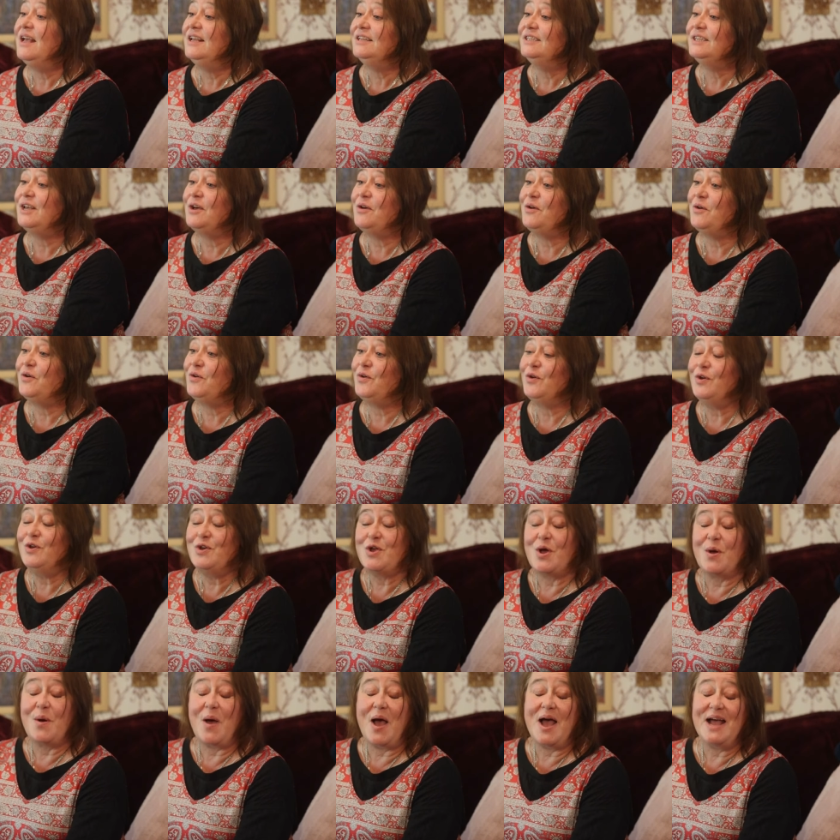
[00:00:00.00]
So you
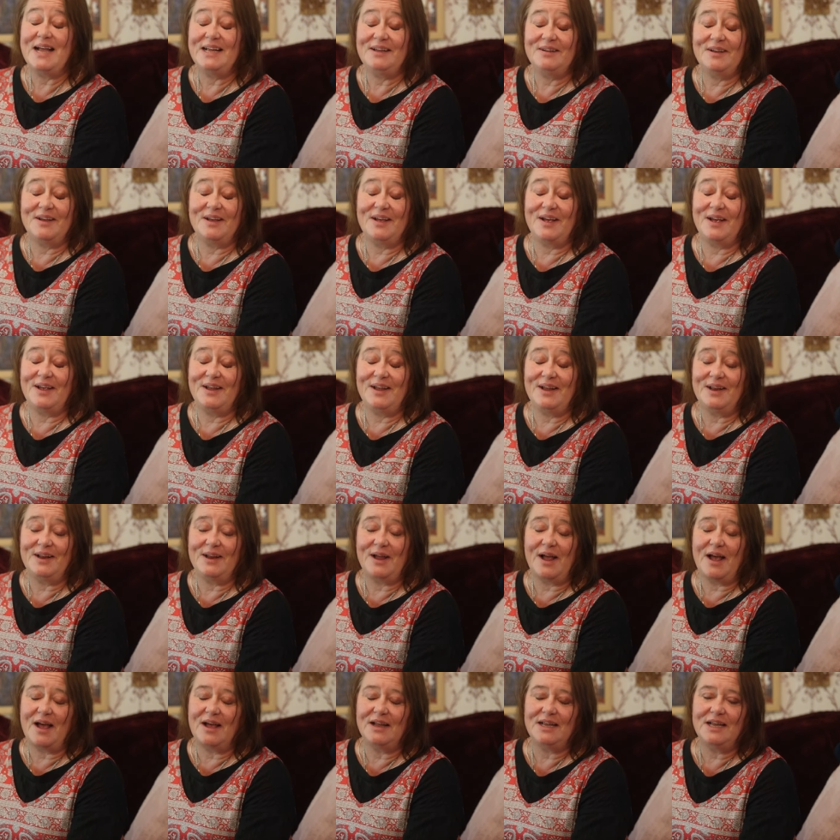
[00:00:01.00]
know, I
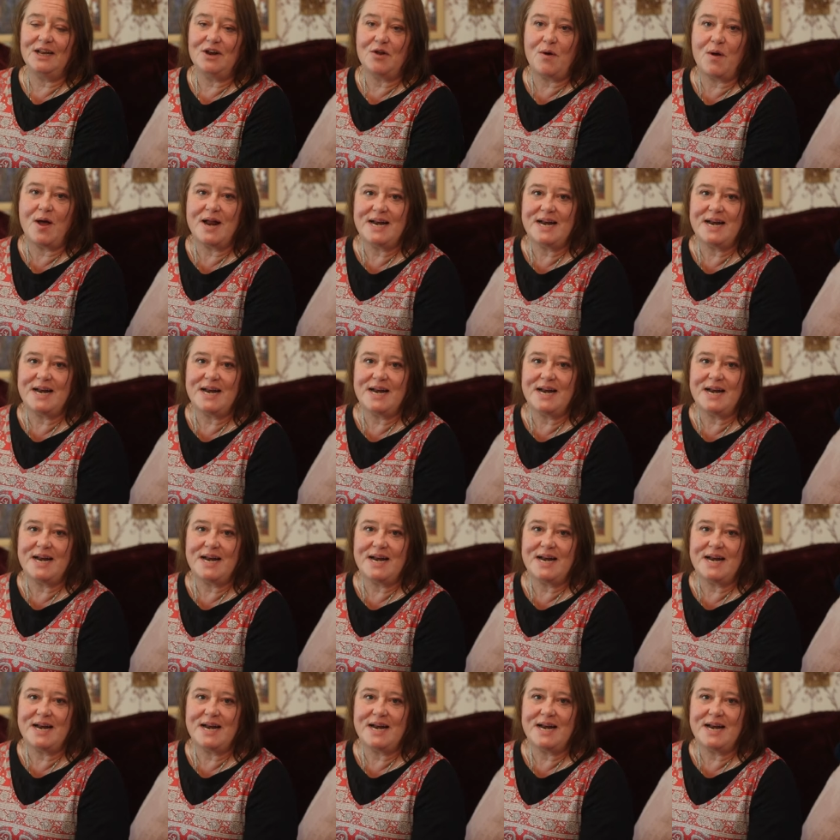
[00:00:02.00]
you know,